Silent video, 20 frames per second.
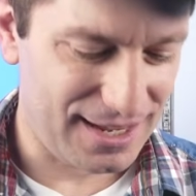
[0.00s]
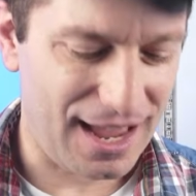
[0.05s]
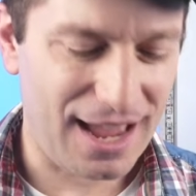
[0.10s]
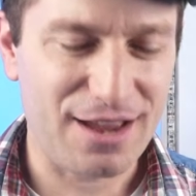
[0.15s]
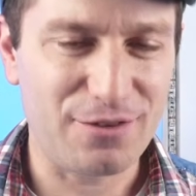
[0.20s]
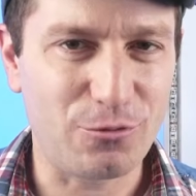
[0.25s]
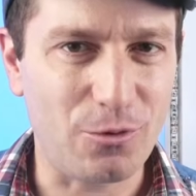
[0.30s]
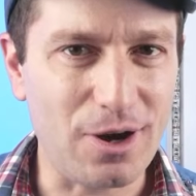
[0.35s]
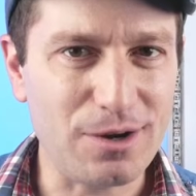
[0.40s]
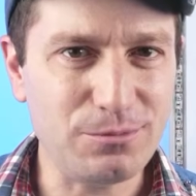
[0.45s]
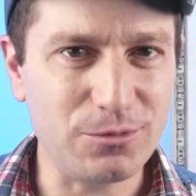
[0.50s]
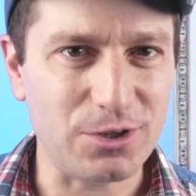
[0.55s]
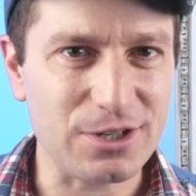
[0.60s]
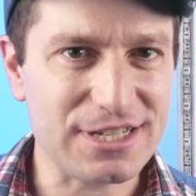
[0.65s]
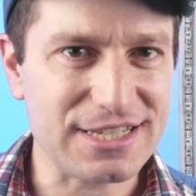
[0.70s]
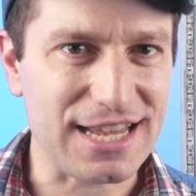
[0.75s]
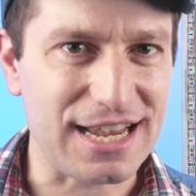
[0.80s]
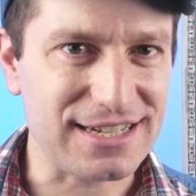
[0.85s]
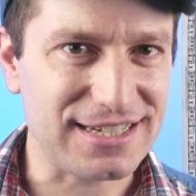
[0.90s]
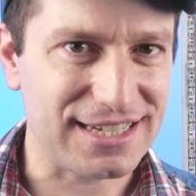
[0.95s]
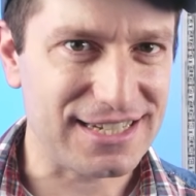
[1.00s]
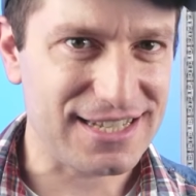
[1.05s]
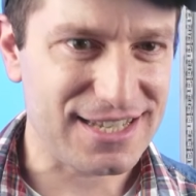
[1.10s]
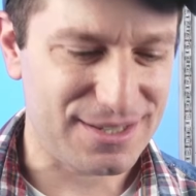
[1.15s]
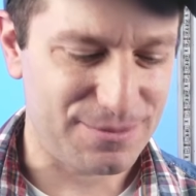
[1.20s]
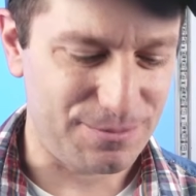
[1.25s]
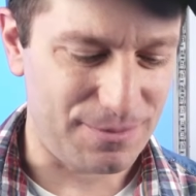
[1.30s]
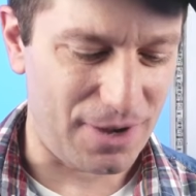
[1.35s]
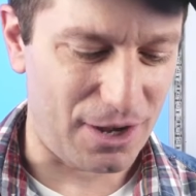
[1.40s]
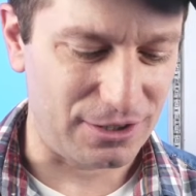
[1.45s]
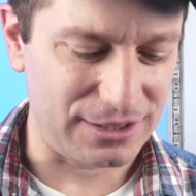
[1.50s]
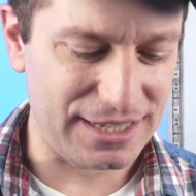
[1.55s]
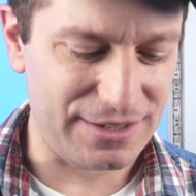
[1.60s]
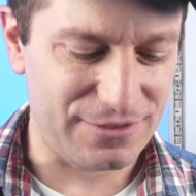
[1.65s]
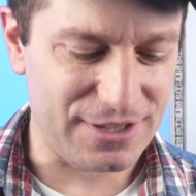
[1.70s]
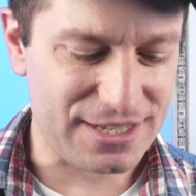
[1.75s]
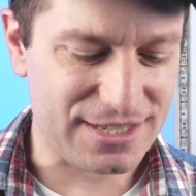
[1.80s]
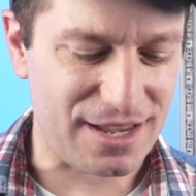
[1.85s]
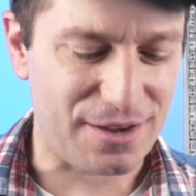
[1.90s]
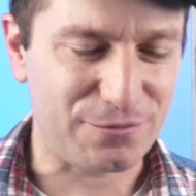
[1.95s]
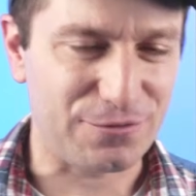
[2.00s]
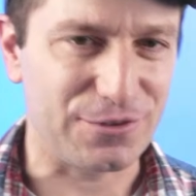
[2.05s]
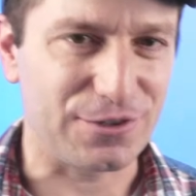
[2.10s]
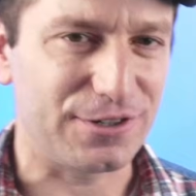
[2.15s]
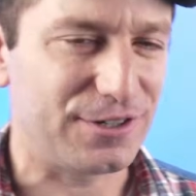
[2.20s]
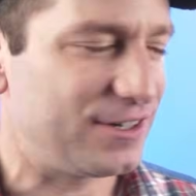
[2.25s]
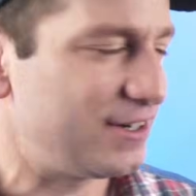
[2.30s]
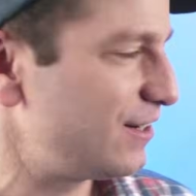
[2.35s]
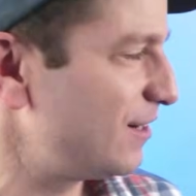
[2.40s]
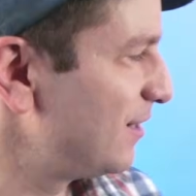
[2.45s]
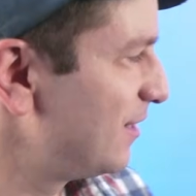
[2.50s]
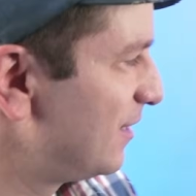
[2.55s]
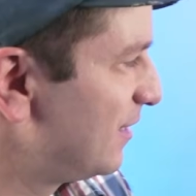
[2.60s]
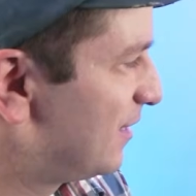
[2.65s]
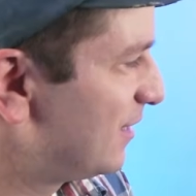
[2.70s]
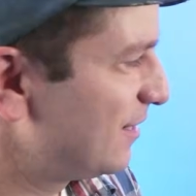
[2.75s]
I have one more sentence. I'll leave this up for